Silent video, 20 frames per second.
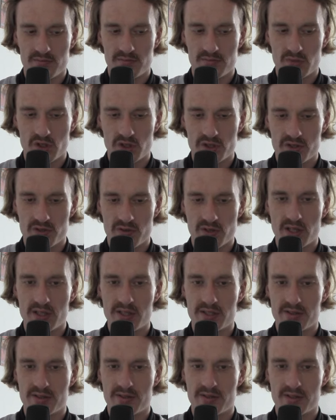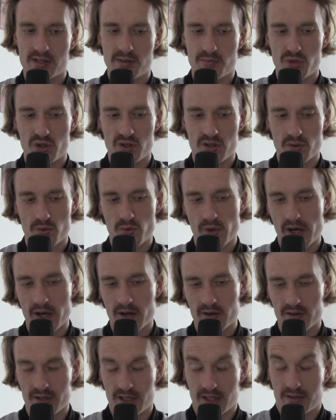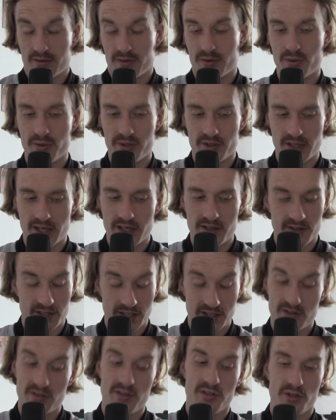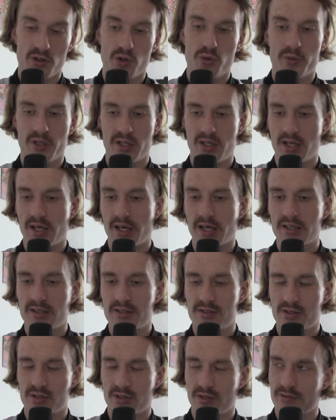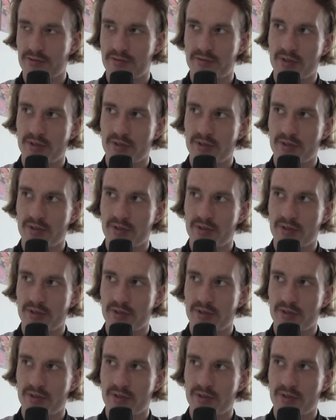Australians are more aware, or like older, I don't actually know, but like the sort of